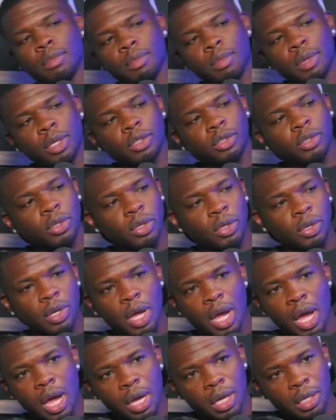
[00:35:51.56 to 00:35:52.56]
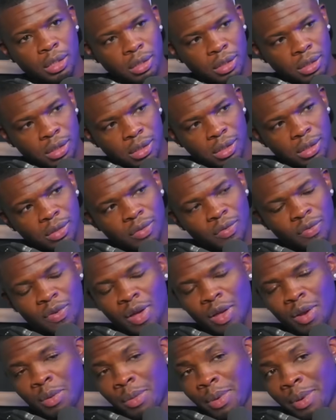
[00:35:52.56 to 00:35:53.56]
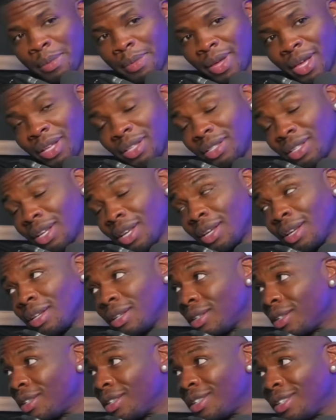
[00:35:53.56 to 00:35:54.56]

Make sure you guys follow my man Zain.